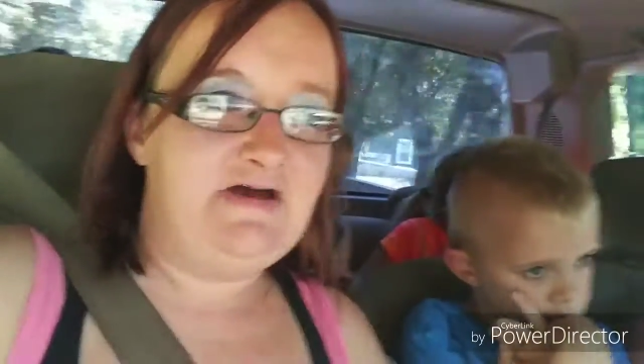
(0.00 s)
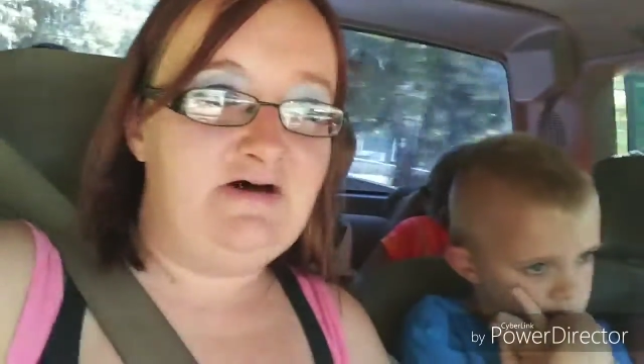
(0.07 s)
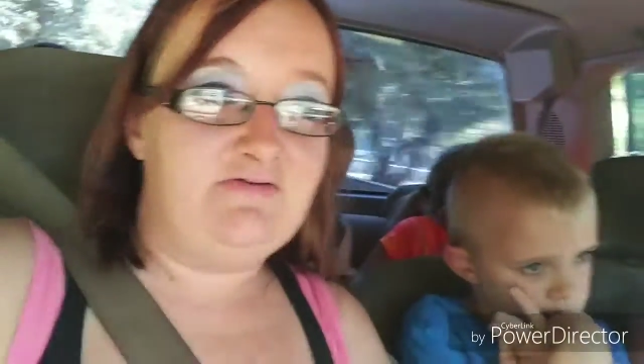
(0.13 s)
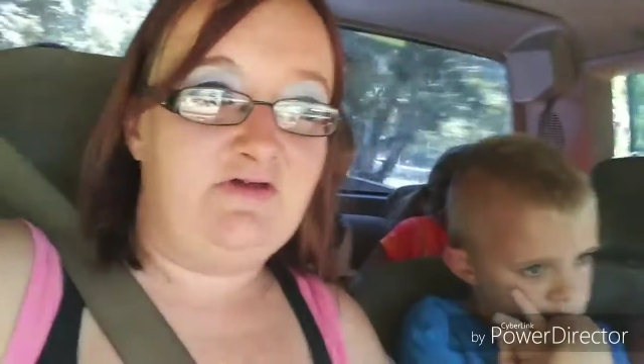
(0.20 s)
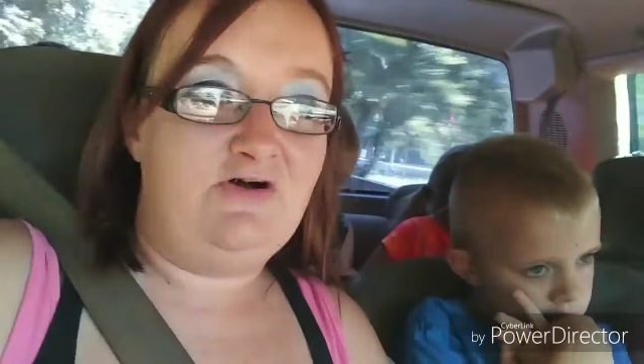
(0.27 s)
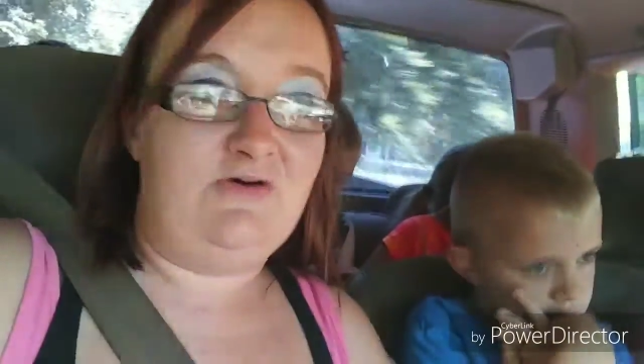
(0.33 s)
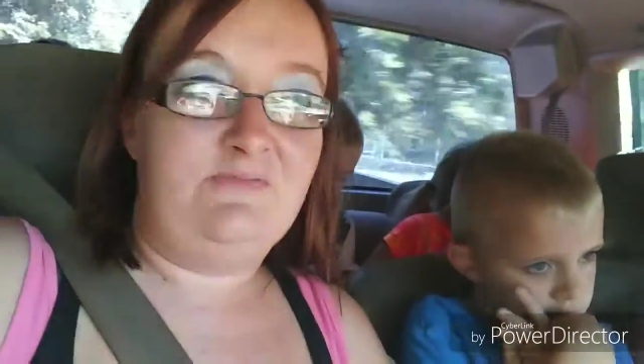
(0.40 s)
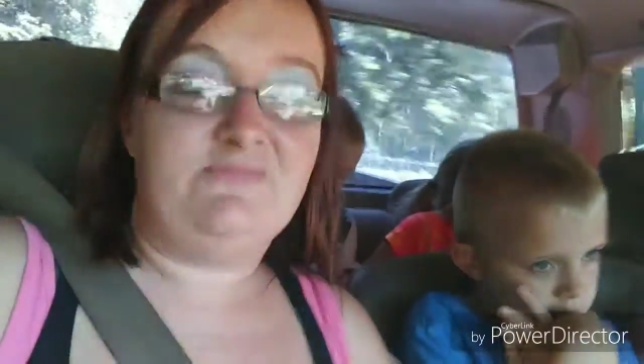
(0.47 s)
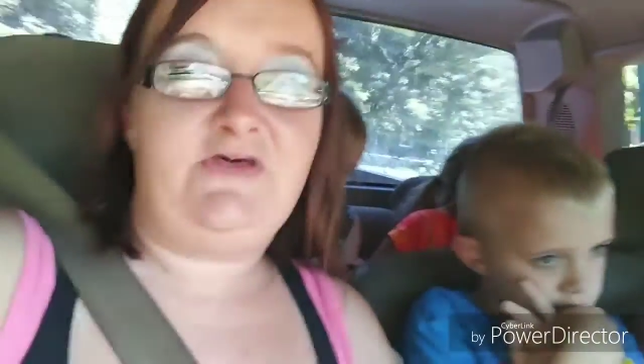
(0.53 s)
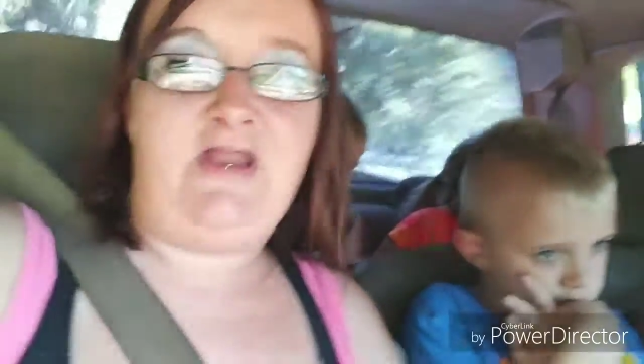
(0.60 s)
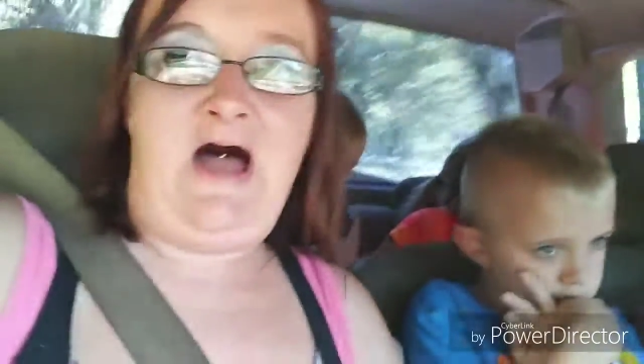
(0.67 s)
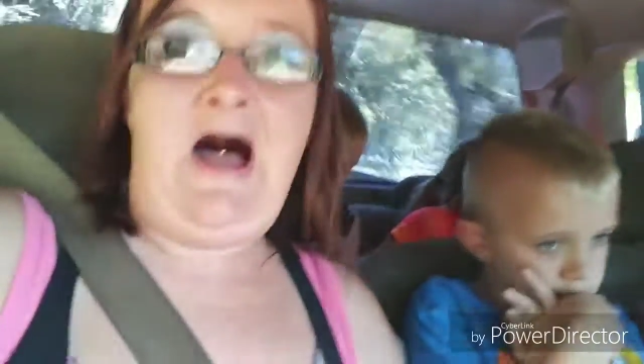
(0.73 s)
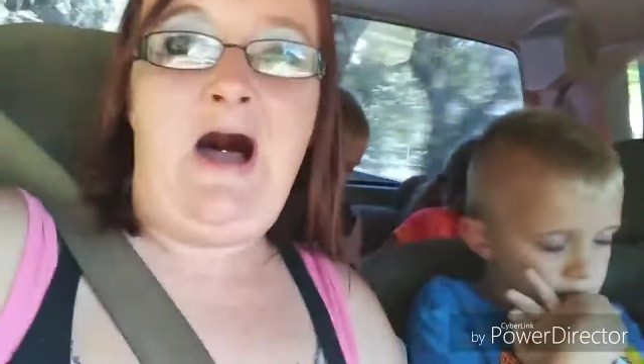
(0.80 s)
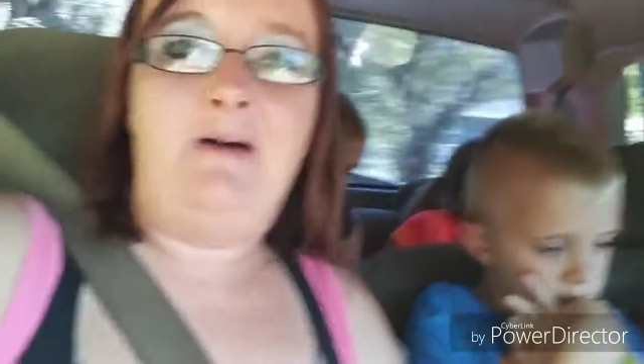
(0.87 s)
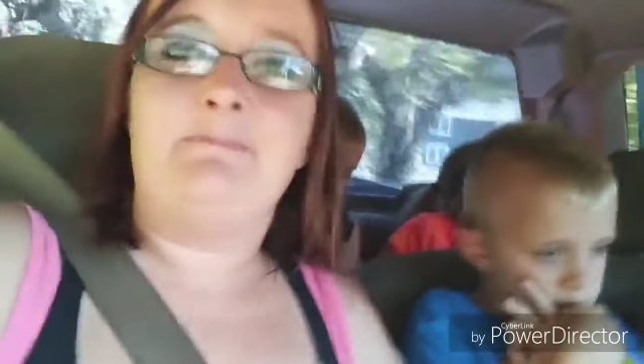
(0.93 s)
tell them
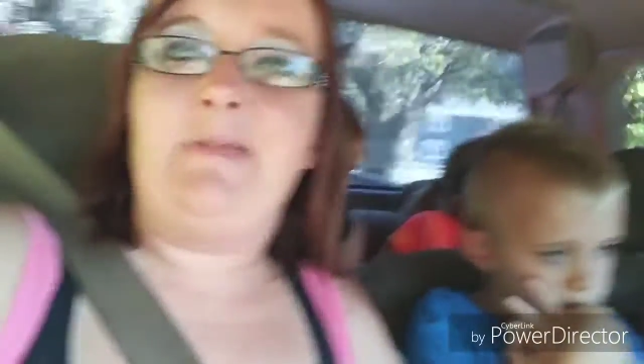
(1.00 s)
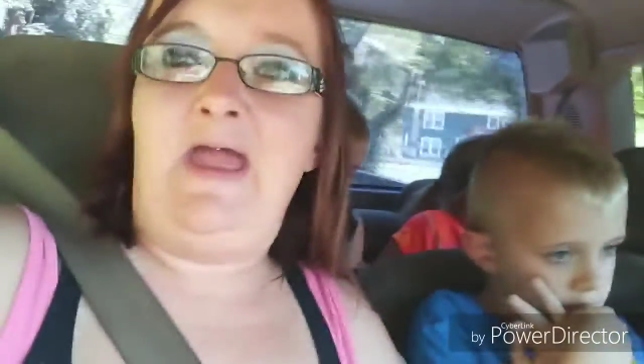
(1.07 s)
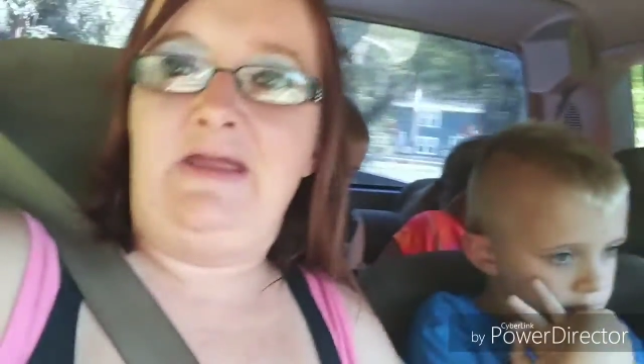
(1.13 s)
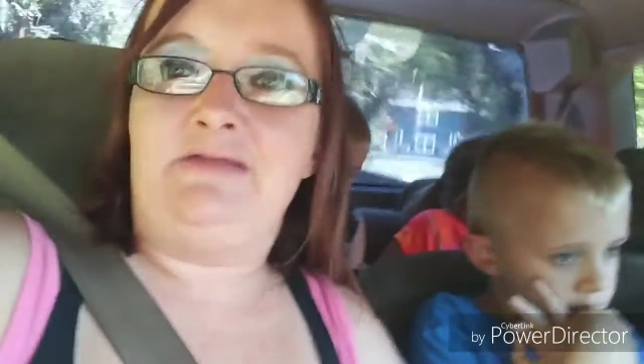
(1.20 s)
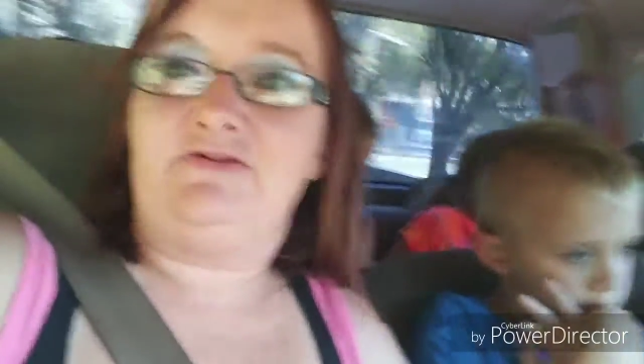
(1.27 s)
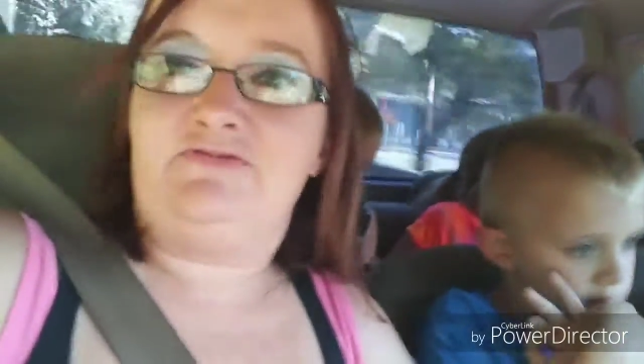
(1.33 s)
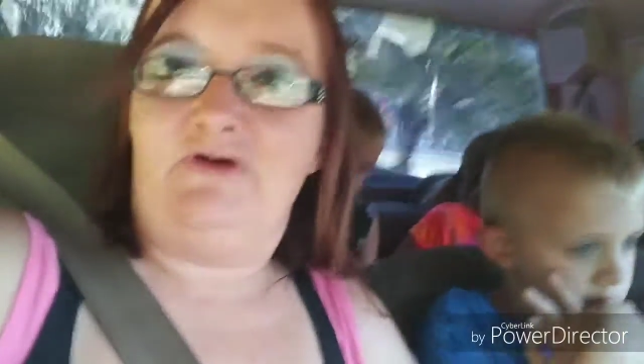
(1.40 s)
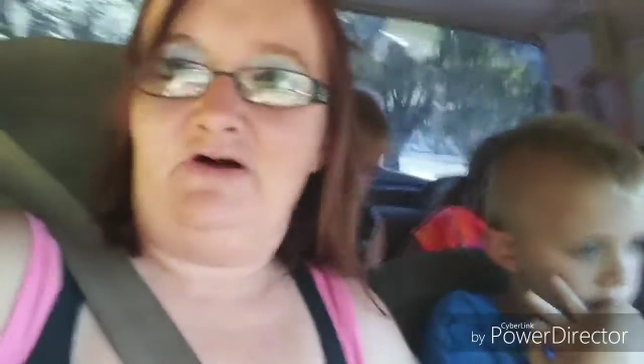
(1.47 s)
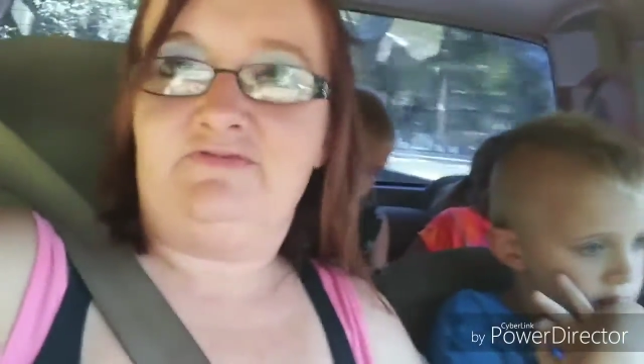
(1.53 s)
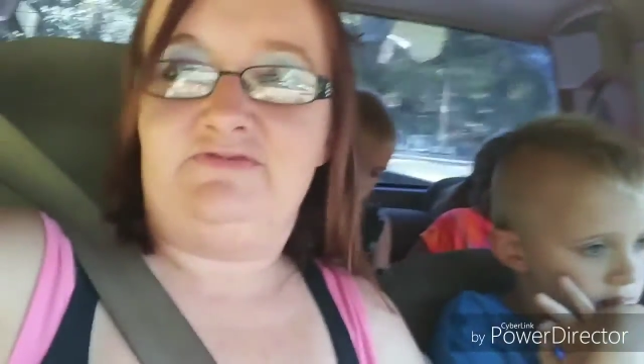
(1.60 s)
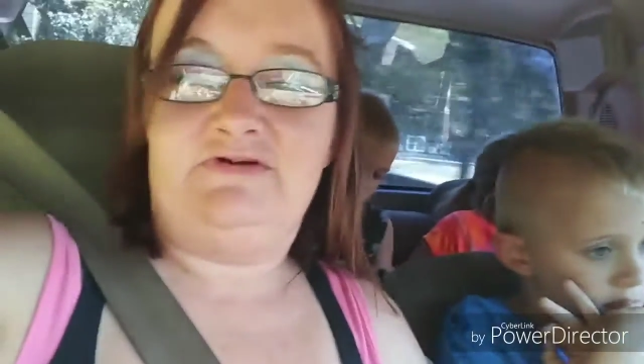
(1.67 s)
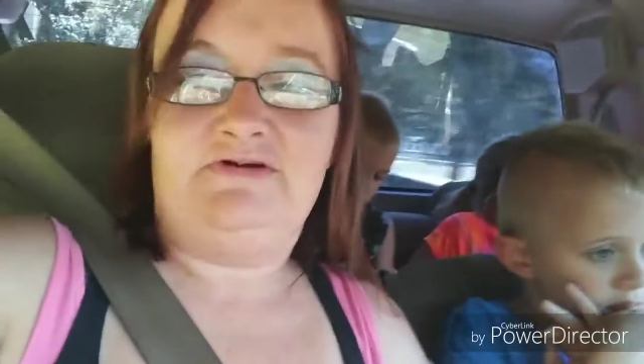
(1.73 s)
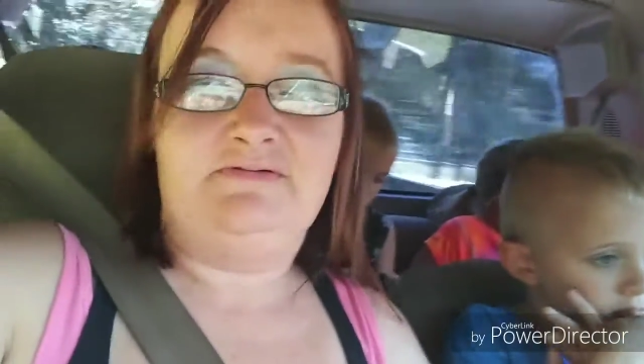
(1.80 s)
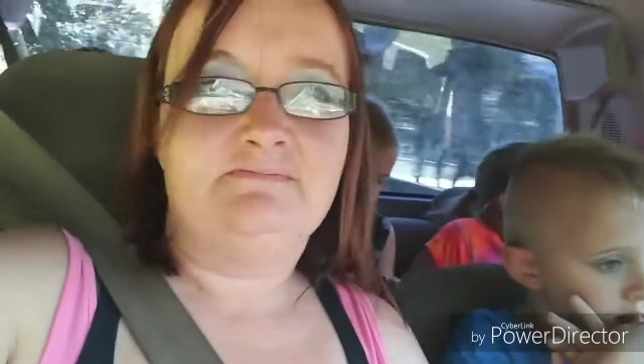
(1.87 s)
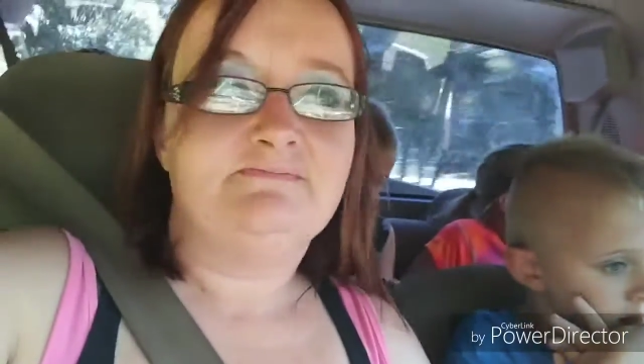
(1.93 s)
that I made the salsa.